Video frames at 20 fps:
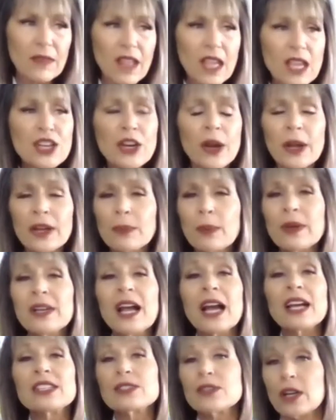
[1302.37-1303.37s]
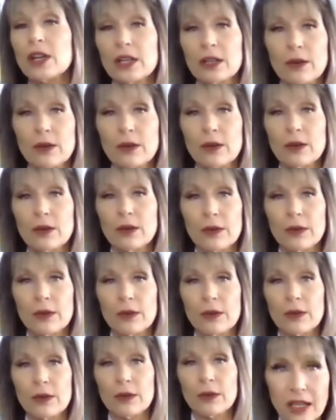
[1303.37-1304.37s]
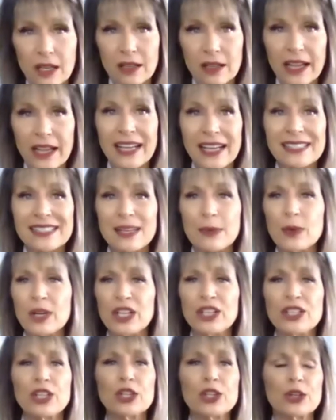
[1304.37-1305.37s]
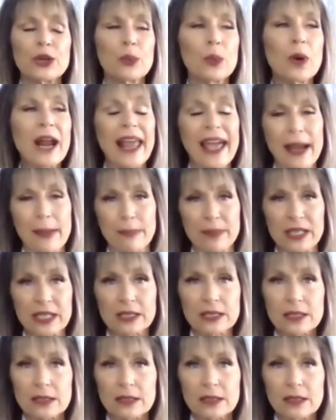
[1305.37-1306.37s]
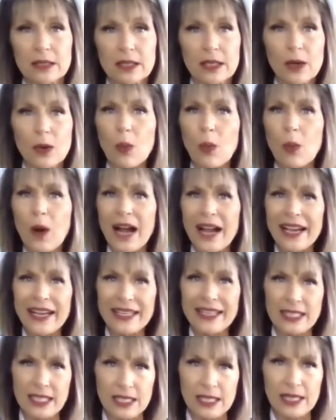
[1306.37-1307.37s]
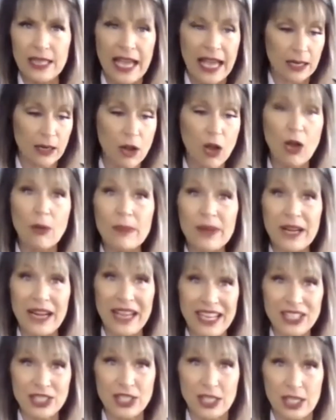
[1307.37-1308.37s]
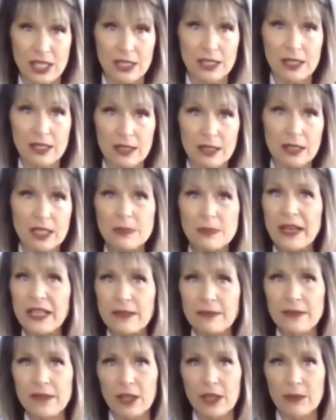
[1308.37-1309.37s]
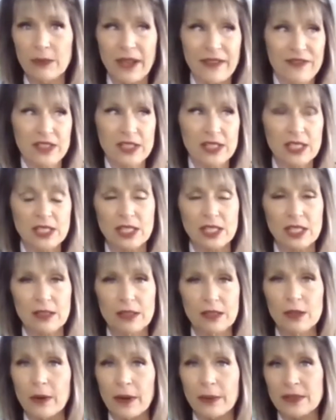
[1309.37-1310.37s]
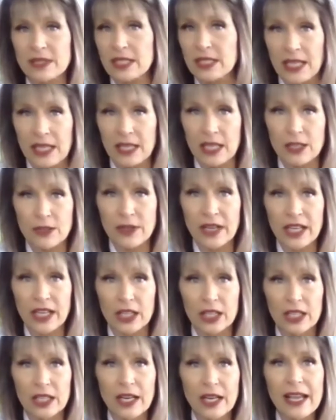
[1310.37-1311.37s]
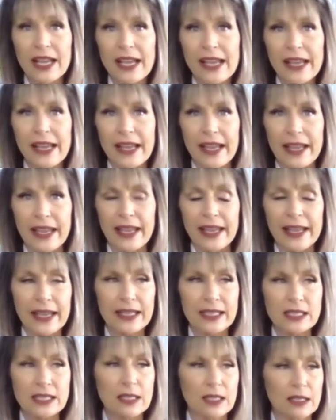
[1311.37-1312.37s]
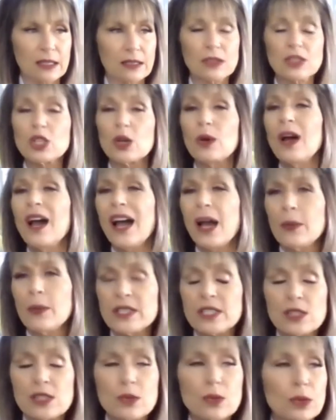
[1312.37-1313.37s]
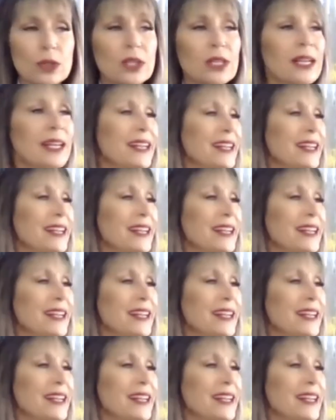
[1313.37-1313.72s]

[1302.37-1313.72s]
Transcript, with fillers: you know, I, went, I started going to school. I took a class. I wanted to learn what happened. Why did that combination? Because my, you know, my physician knew I was a daily drinker. And mm-hmm. so I went to school.